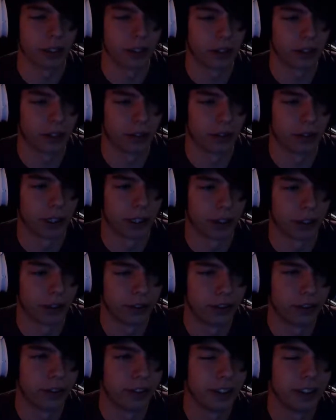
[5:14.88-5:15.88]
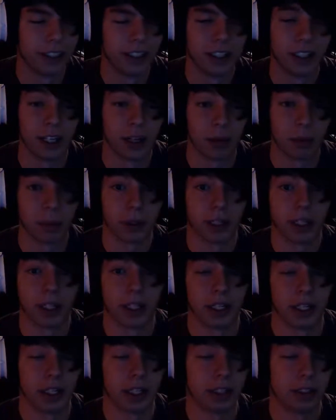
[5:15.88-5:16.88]
around. I play
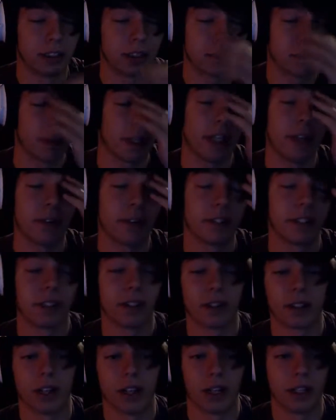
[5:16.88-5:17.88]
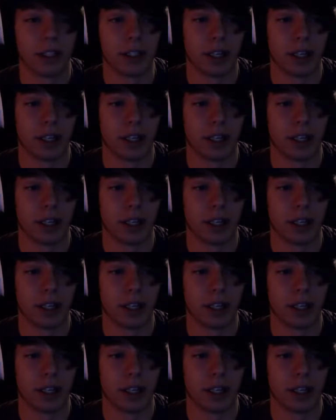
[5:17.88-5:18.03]
just play with it a lot,